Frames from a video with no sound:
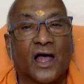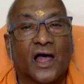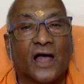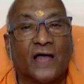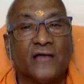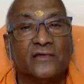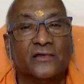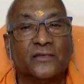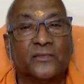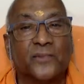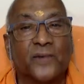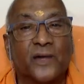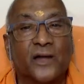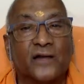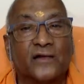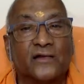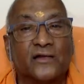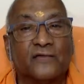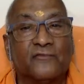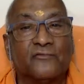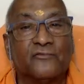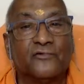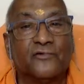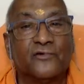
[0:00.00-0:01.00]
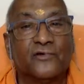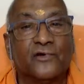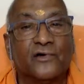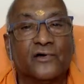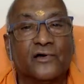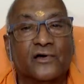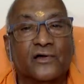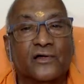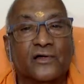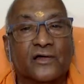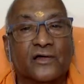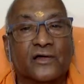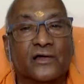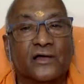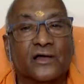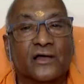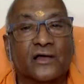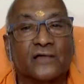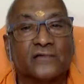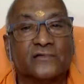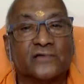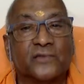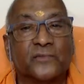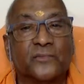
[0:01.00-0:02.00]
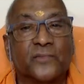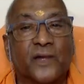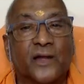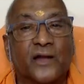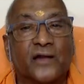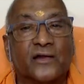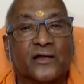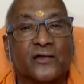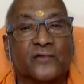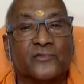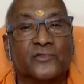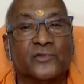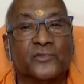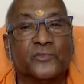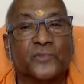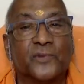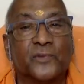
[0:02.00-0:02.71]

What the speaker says: as a part of the